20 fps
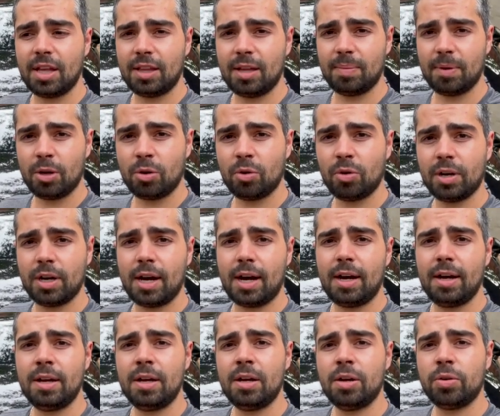but we want to
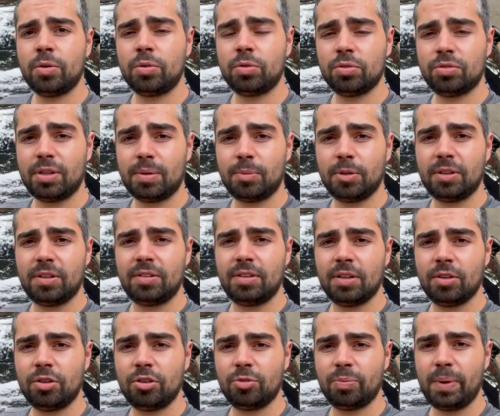add prepared shock
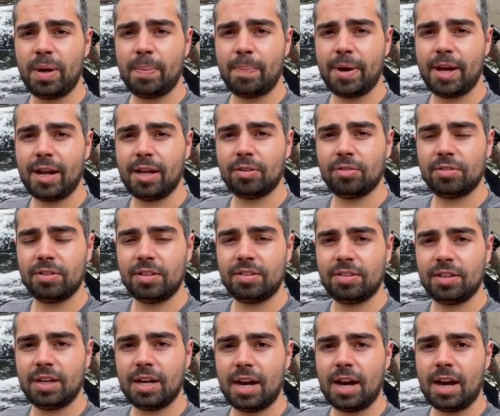absorbers to this car